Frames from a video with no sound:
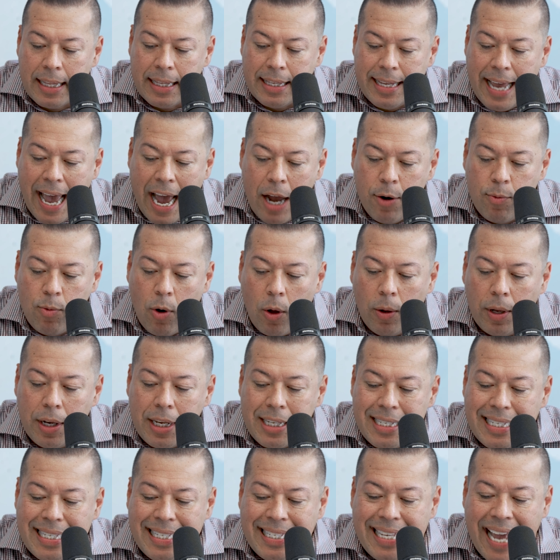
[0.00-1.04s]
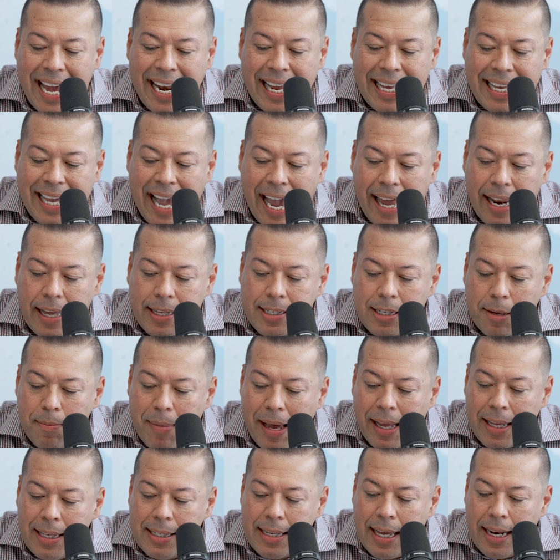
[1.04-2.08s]
Dan Welon is dedicated to
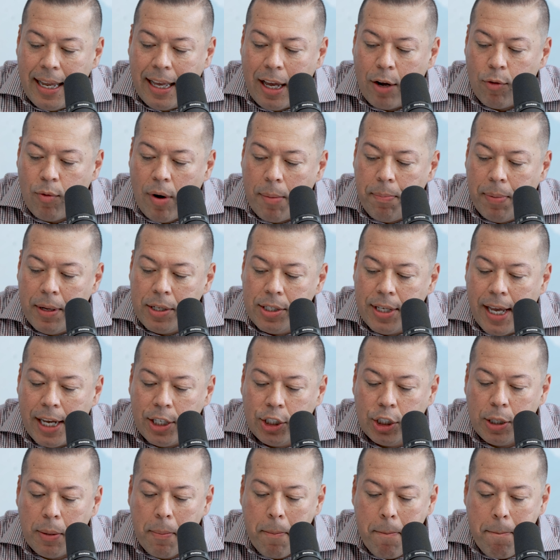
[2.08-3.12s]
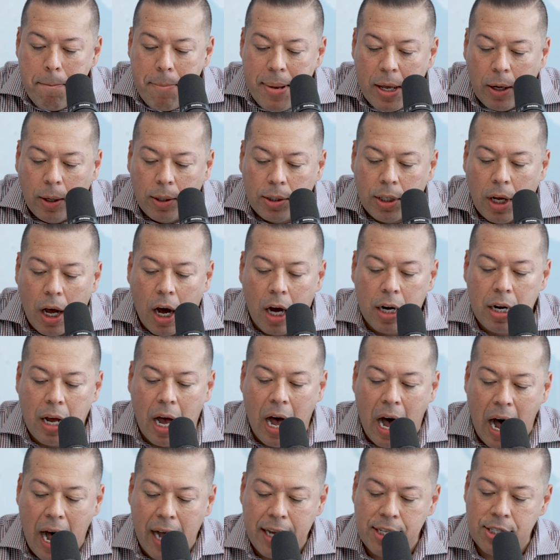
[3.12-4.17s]
maintaining a reputation built on
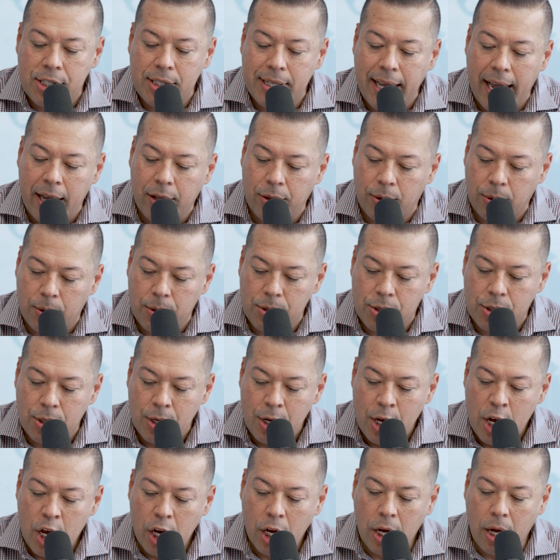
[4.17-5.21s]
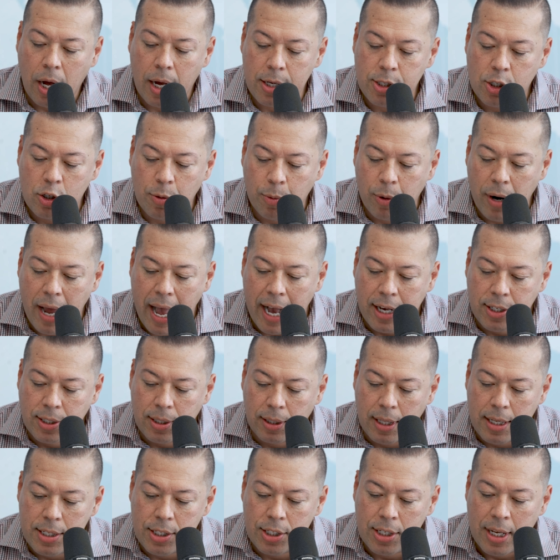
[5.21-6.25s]
high standards, customer
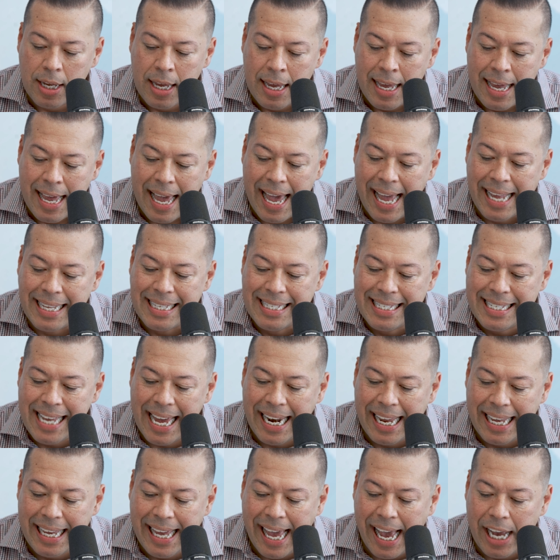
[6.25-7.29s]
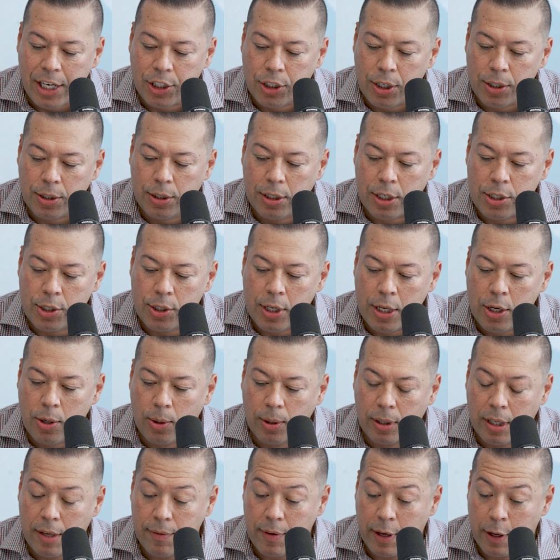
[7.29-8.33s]
excellence, and dedication to
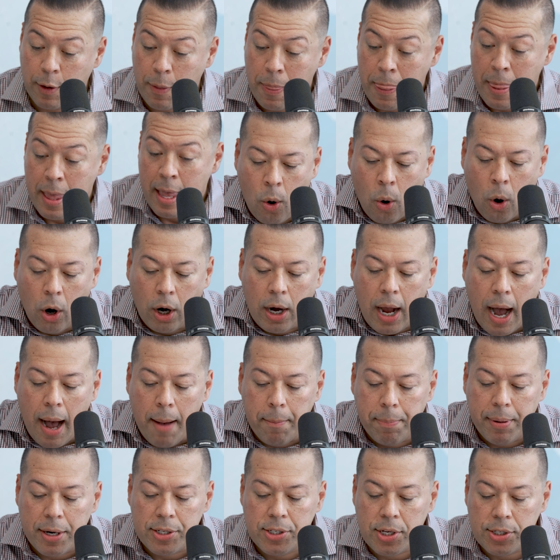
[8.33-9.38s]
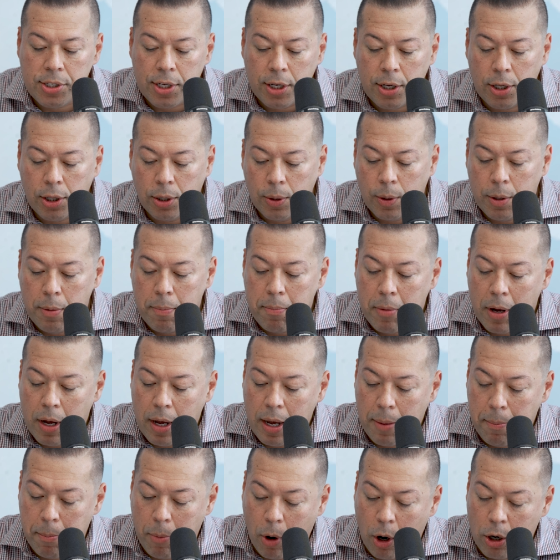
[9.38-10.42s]
senior living. Core competencies include
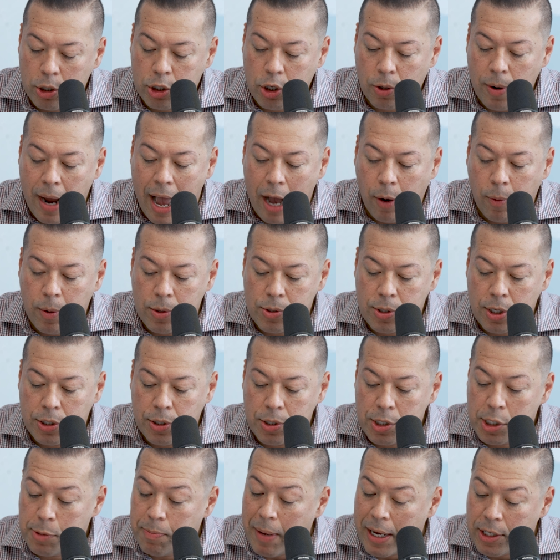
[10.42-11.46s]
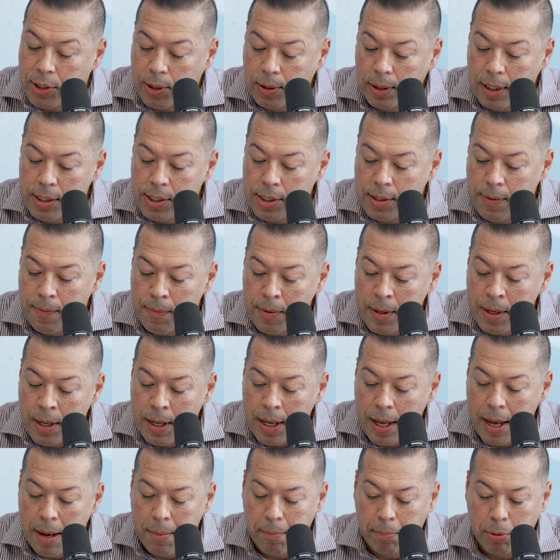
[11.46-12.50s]
merger acquisition specialist,
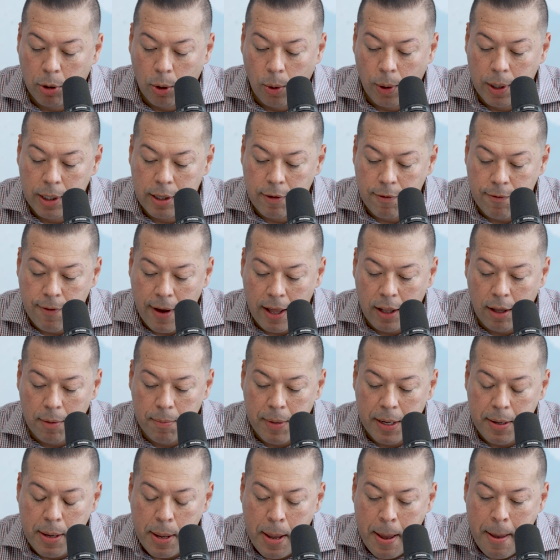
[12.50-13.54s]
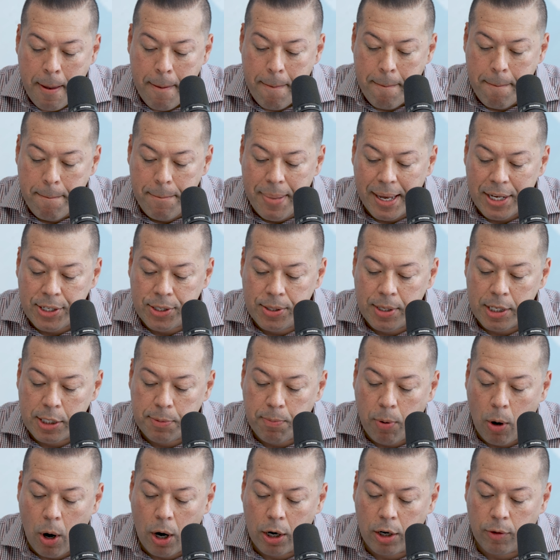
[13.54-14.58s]
employee development, business
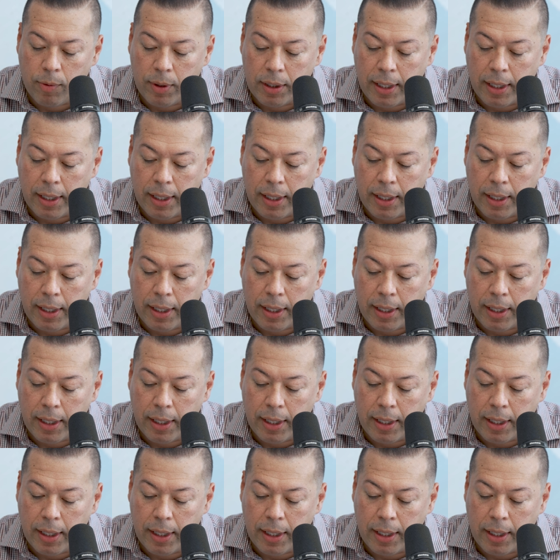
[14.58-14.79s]
partner